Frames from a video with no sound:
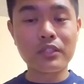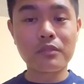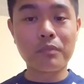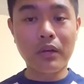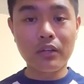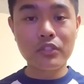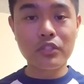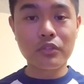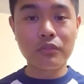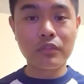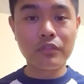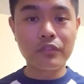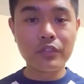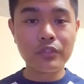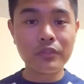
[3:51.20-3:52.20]
onto the
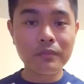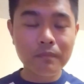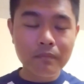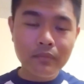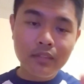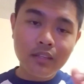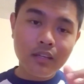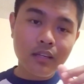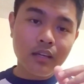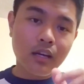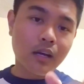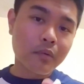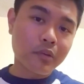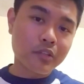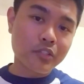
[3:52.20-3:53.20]
review.
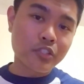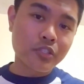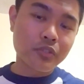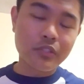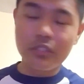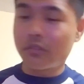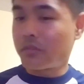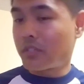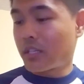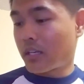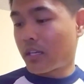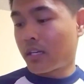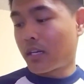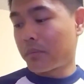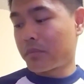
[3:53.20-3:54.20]
I'm gonna show you what
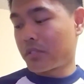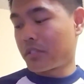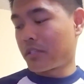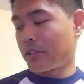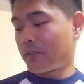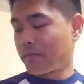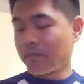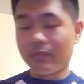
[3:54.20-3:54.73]
I copped today,